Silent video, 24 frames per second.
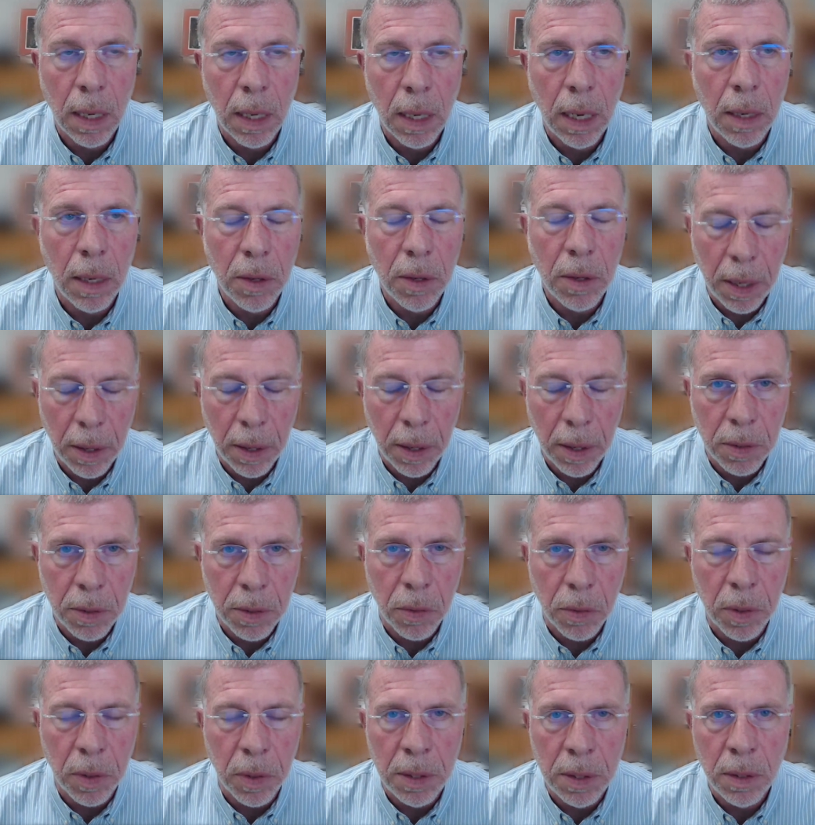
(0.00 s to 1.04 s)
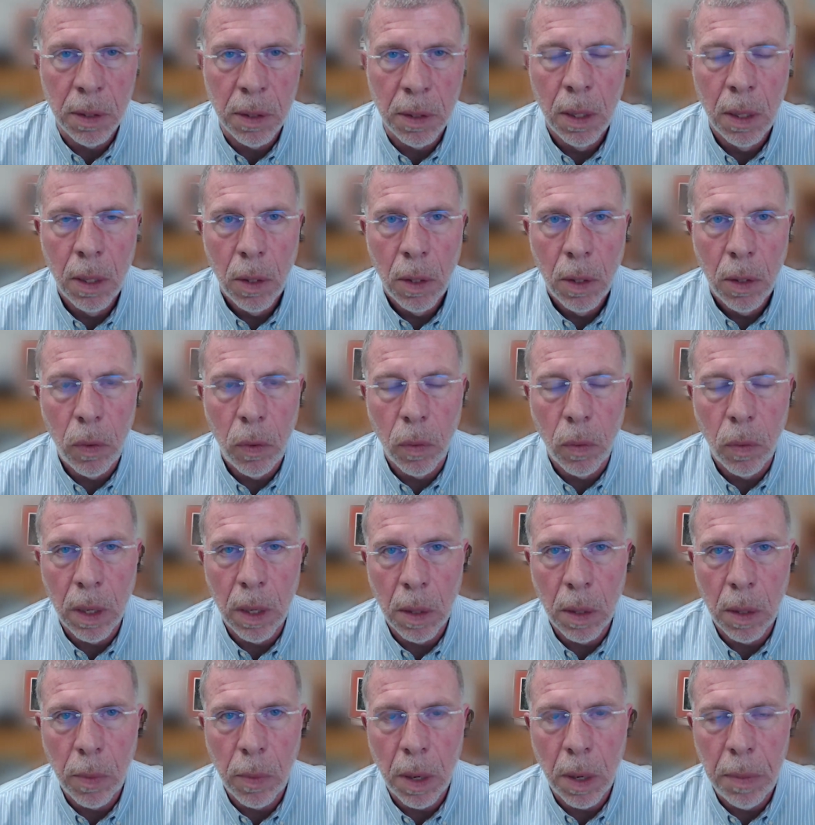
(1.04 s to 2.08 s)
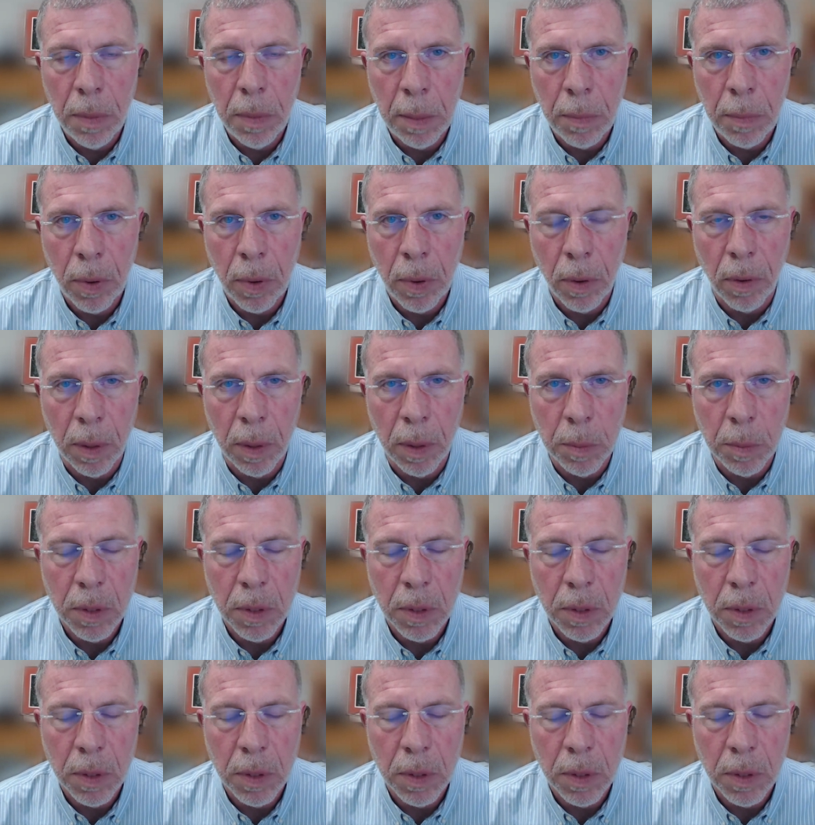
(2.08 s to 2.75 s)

uh, territories who run the broadband programs.